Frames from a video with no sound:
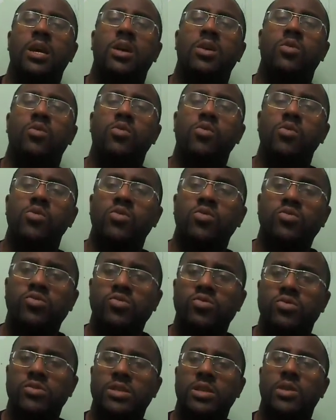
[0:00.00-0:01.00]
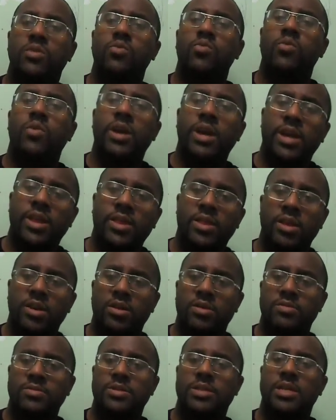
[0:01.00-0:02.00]
grooves and
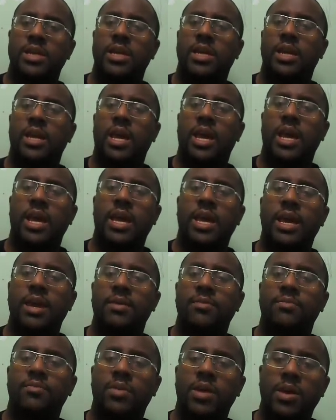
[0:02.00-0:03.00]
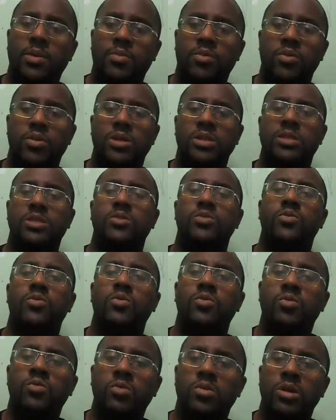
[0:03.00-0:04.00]
rhythms and getting people
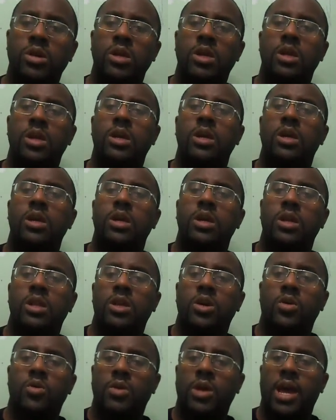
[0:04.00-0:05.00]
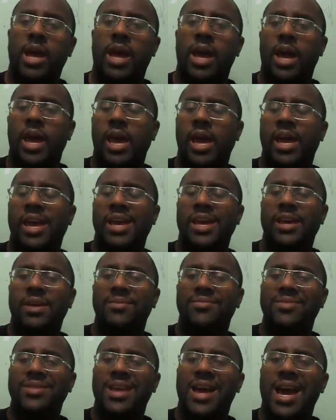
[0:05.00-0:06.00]
into, you know, a
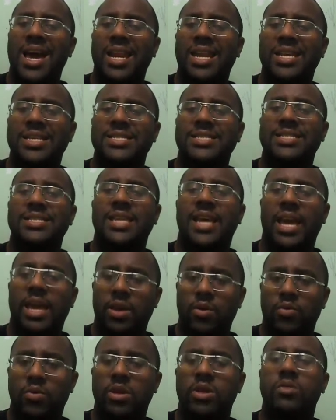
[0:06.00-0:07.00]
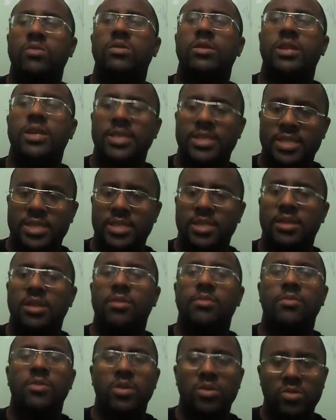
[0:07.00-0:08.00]
hypnotic state when you listen to the
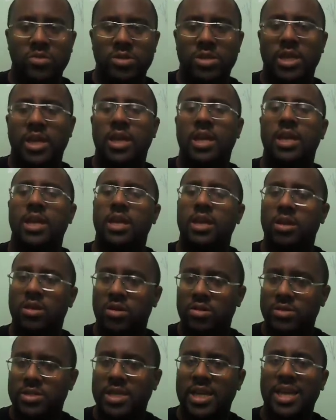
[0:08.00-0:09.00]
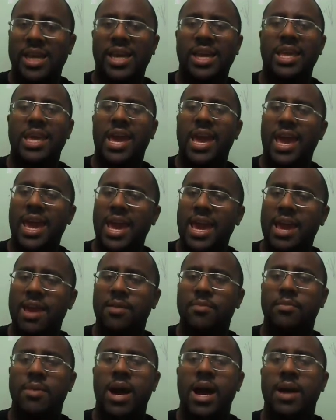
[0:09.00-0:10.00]
music, you know what I'm saying, getting your
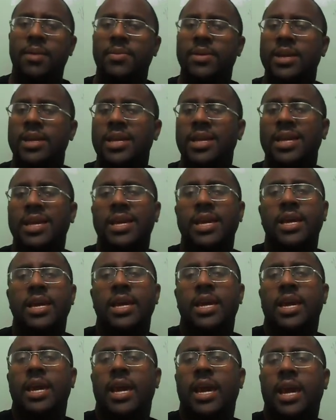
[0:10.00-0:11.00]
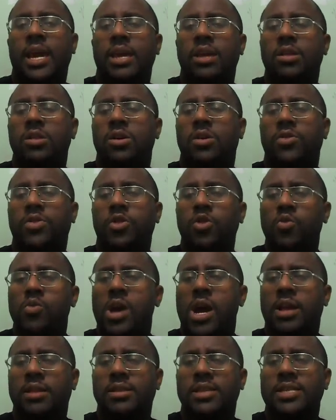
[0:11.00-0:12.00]
head bobbing. And, you know,
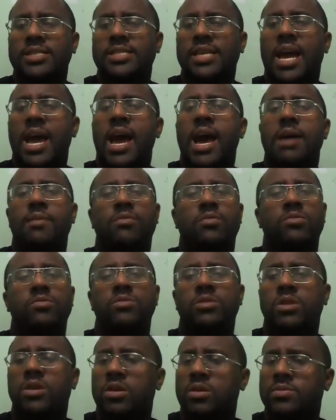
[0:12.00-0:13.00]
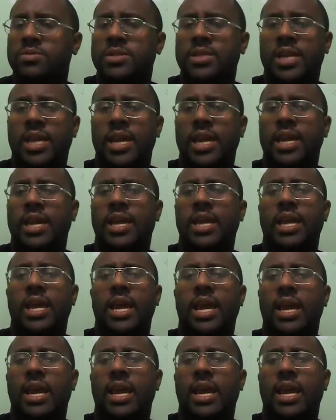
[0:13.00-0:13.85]
throughout this album, you know what I'm saying,